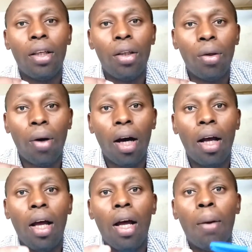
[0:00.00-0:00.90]
your
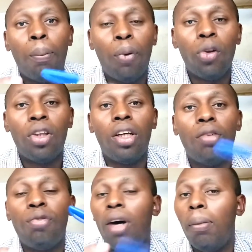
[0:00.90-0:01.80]
poultry
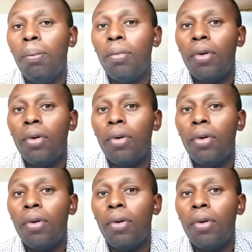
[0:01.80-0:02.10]
farm